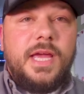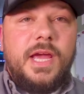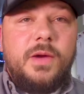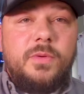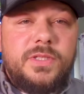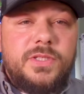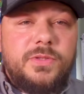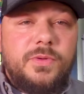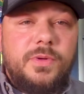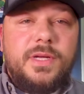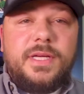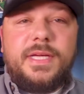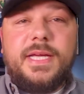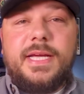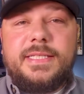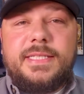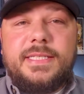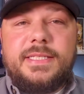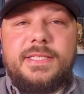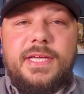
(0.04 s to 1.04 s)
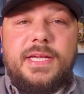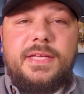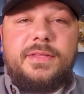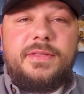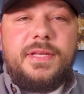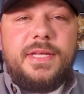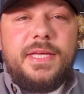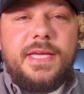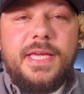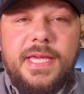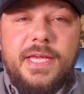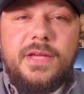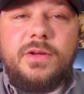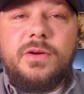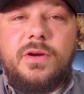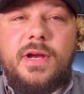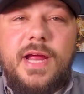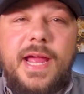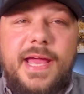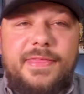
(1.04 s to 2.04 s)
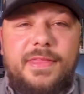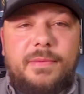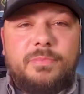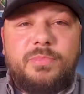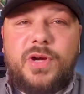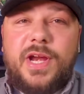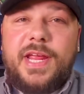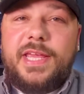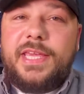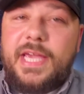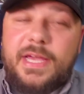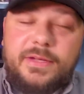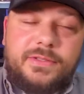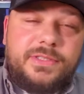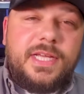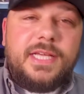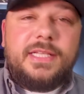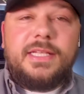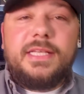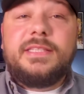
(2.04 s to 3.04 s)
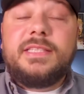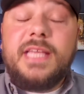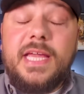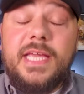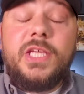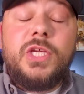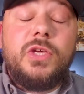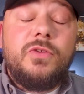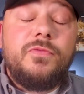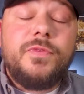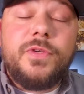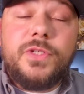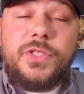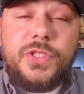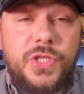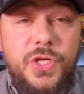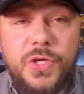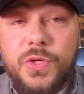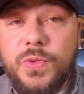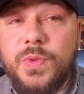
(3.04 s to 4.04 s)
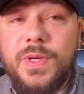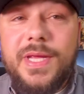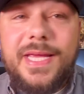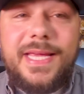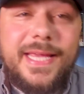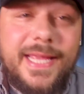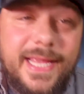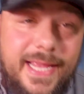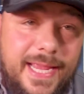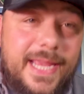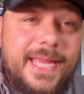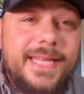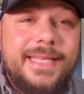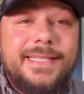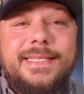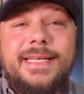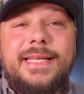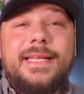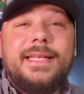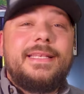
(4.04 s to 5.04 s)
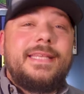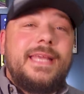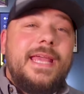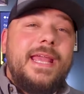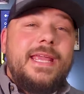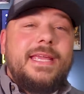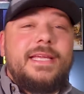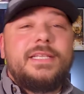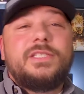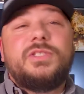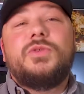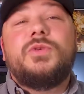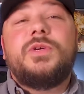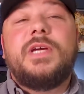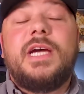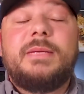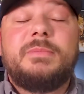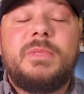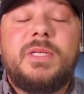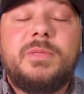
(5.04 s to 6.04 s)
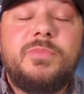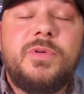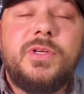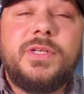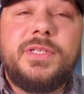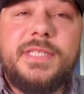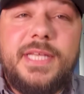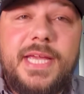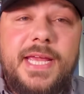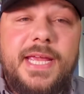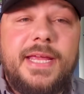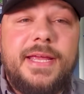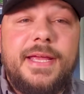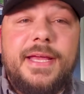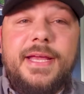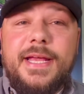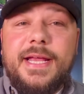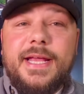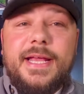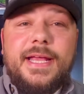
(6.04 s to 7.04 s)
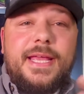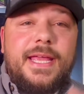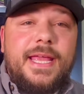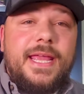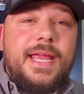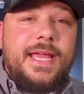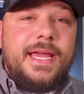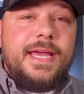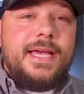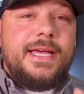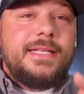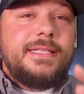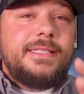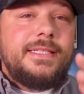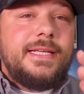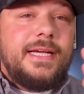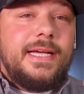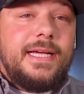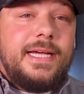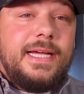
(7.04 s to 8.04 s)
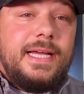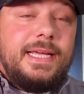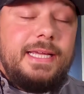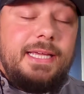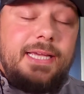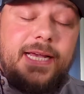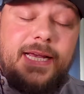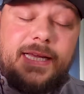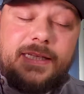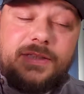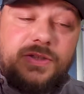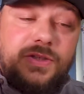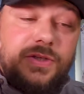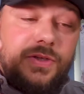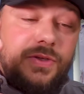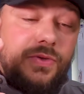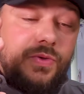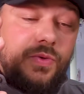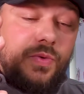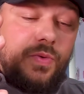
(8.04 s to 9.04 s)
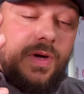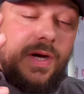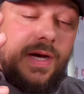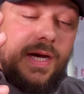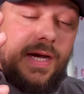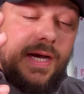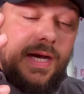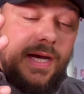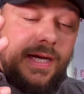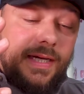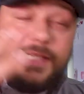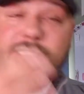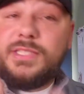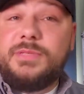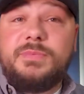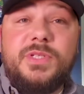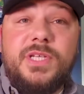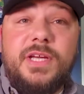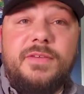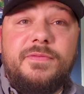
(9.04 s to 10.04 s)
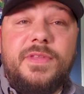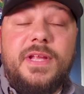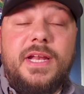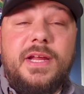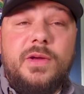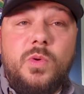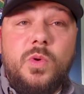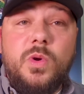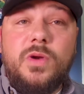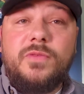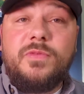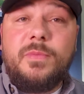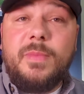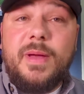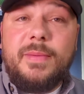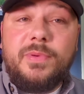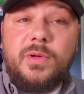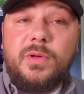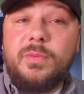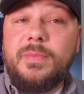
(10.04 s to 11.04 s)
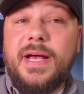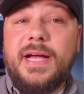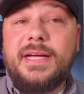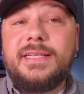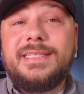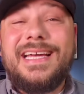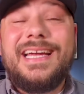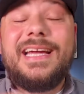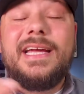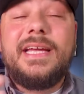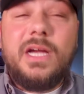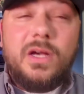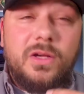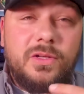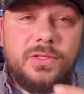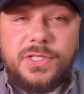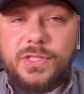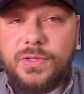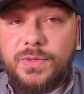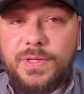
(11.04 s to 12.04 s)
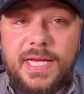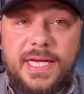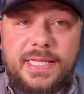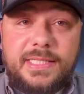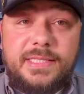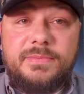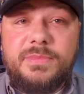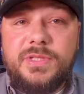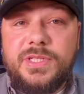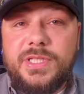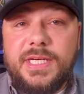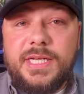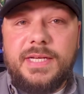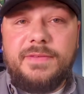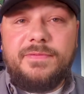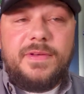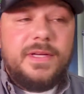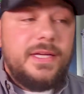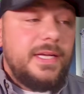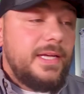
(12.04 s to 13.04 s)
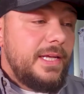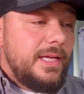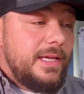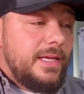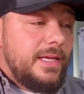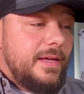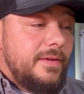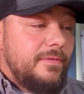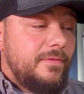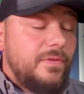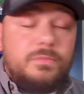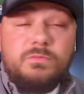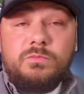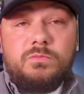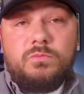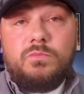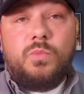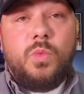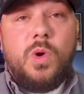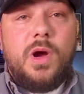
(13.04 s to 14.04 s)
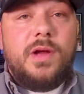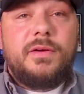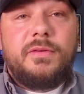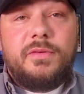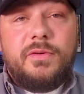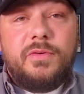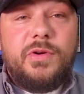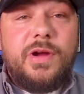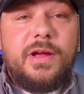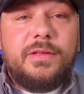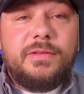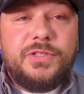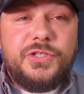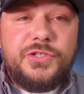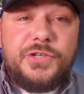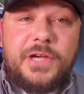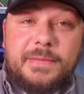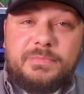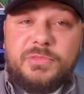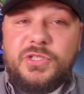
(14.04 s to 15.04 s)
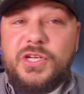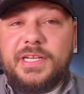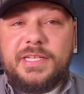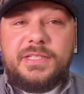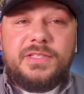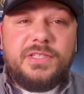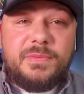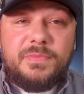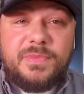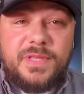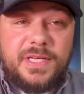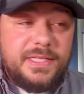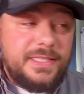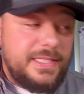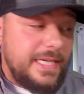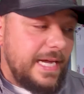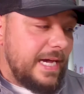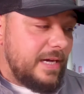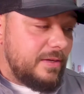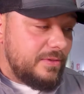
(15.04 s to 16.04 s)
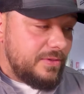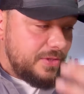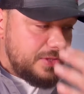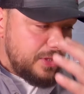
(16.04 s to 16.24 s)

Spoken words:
Hey, what's going on, guys? It's Anthony here at the Breakout Daily. Thank you for tuning in. Today is New Comic Book Day, and I got to get some stuff that I ordered from my pull box. I also got some stuff from wandering around the shop, checking some things out.